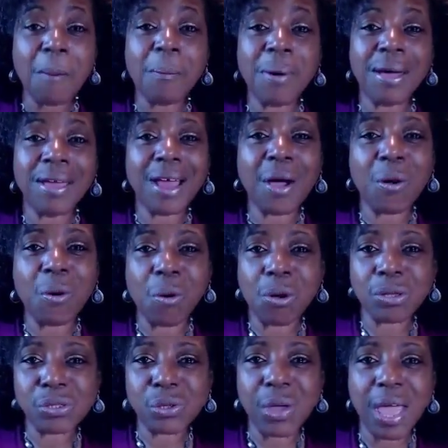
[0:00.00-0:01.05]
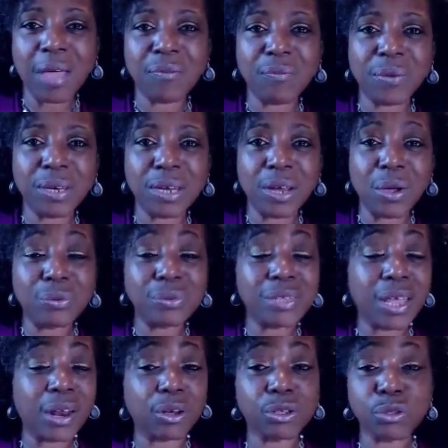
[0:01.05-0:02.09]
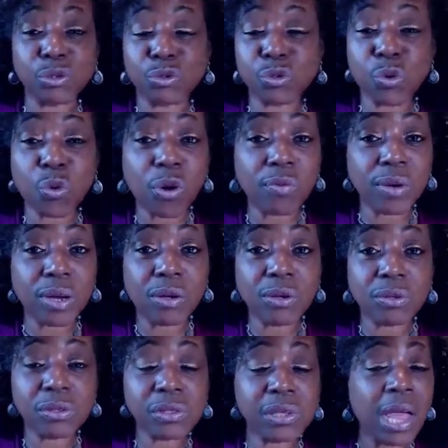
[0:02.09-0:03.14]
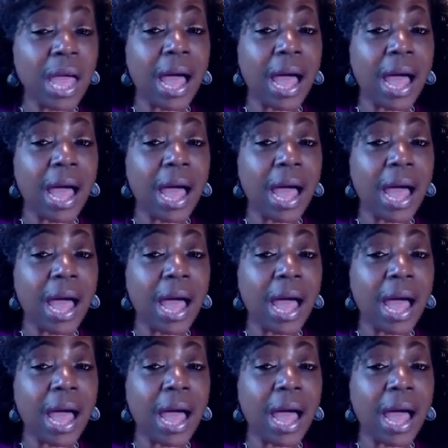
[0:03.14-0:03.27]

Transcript: but I also have videos that are tutorials.